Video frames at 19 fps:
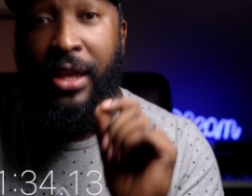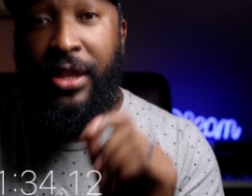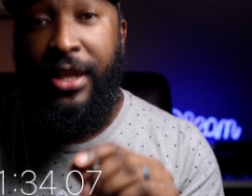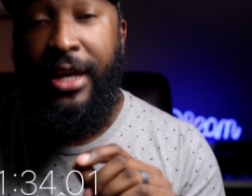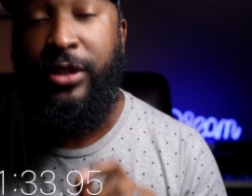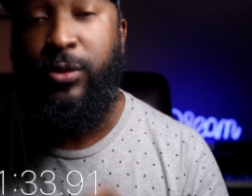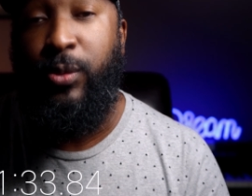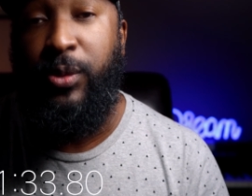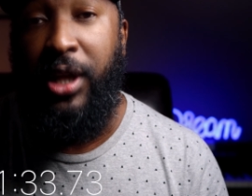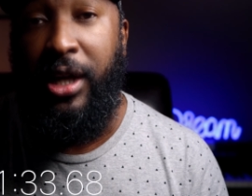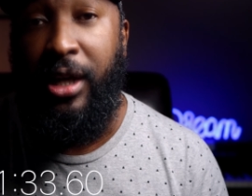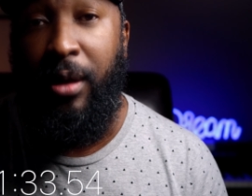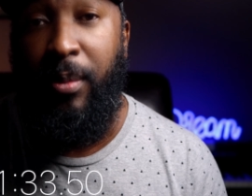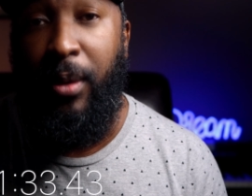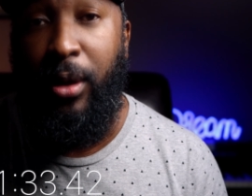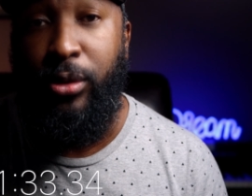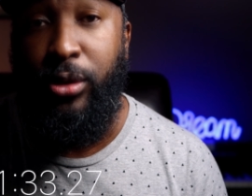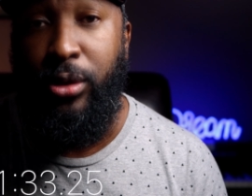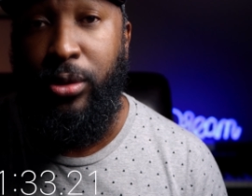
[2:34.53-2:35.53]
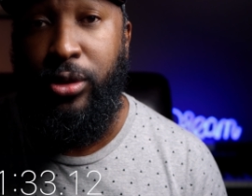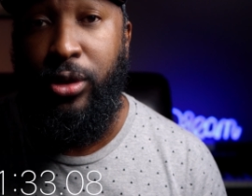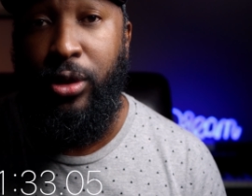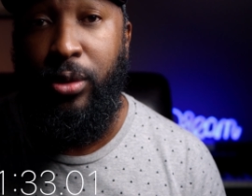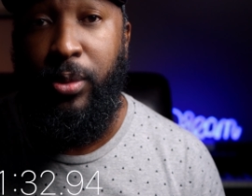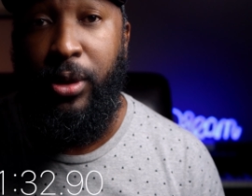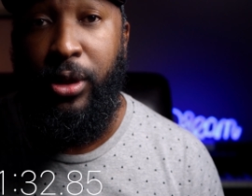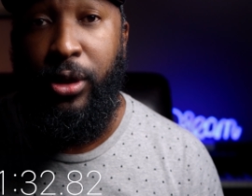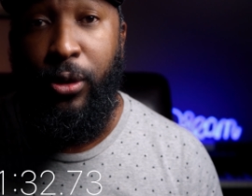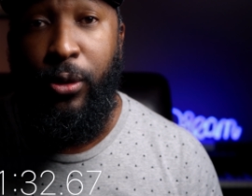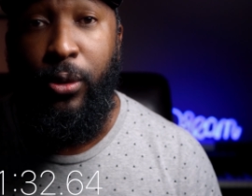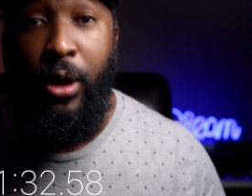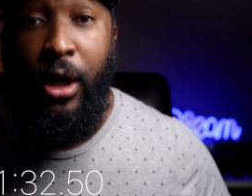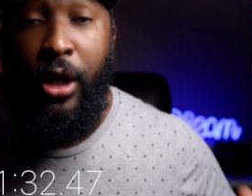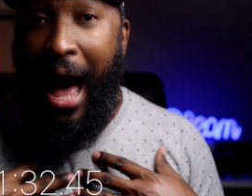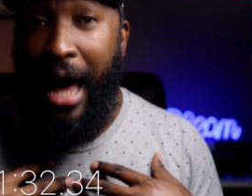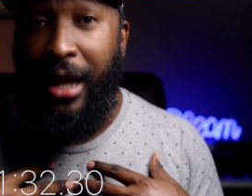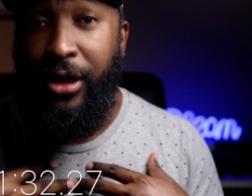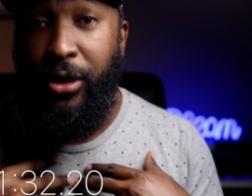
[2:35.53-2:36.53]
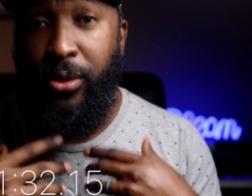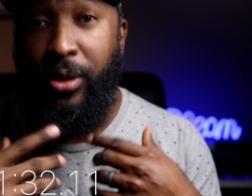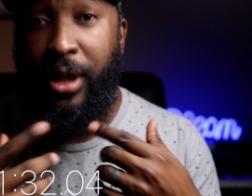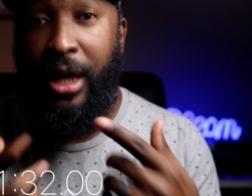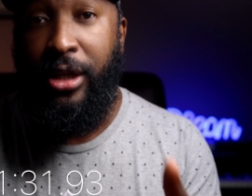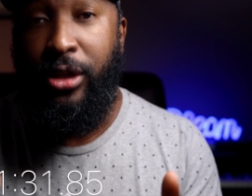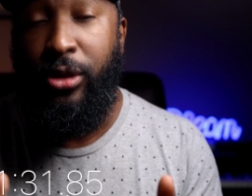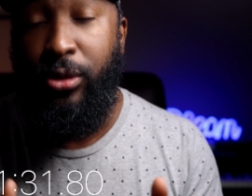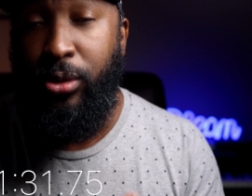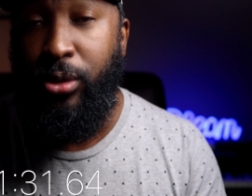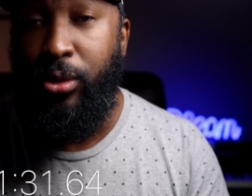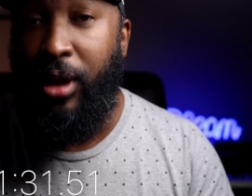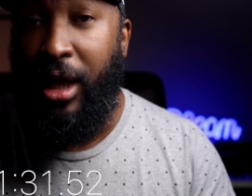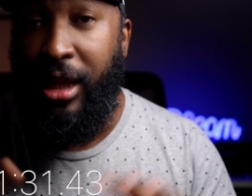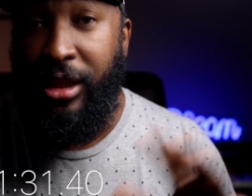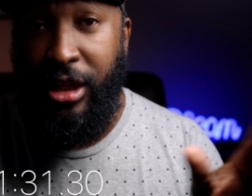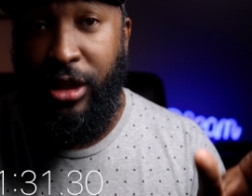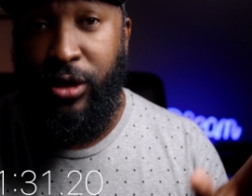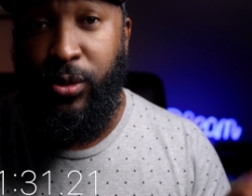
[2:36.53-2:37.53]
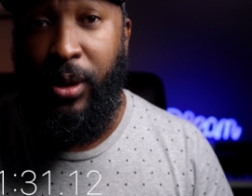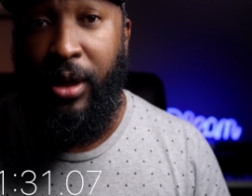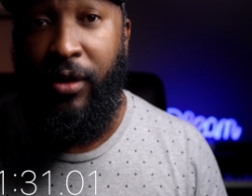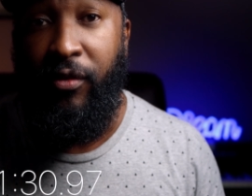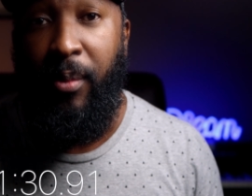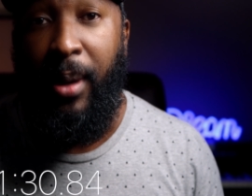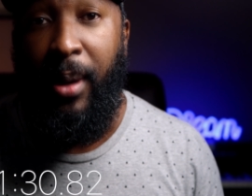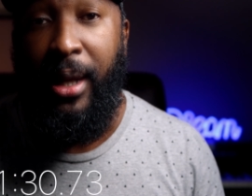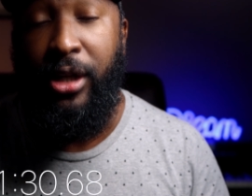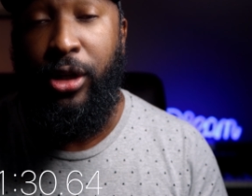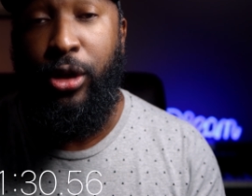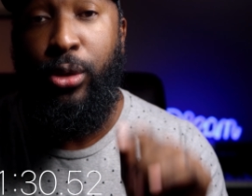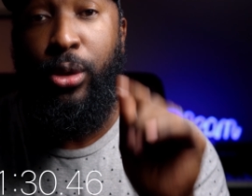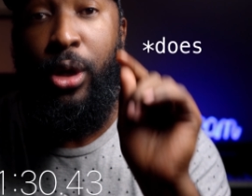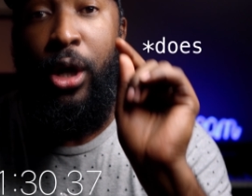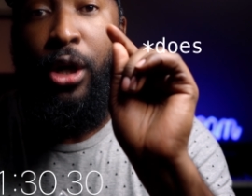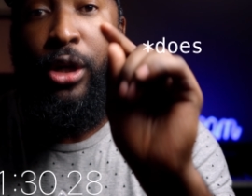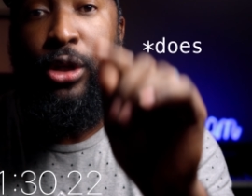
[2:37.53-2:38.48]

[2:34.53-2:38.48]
That's what they come on YouTube to do. I do that, you do that, that's what everybody do.